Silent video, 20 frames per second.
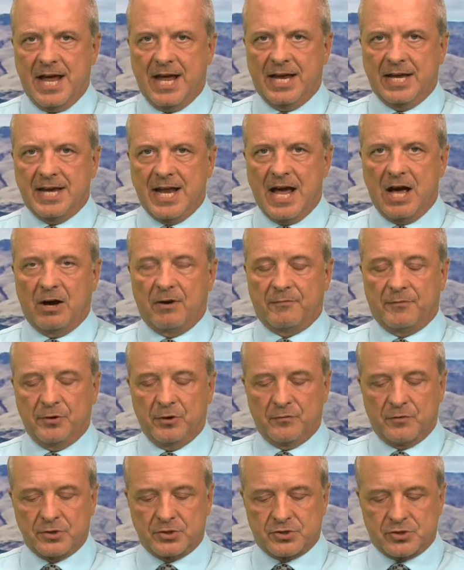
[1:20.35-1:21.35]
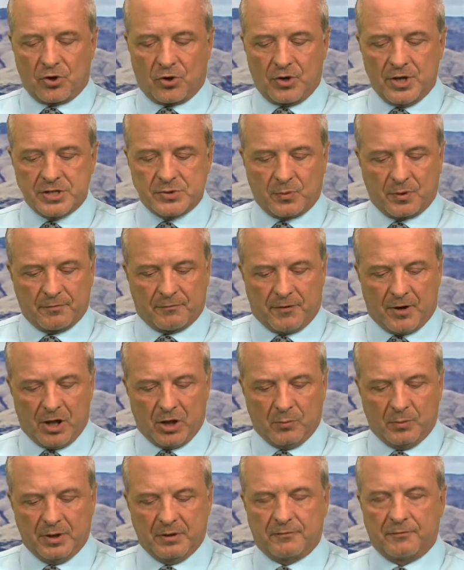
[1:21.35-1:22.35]
And now a few of the stories we're
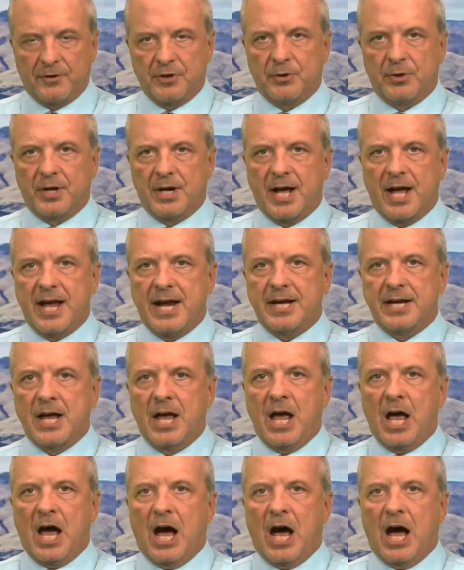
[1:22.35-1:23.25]
following for you tonight.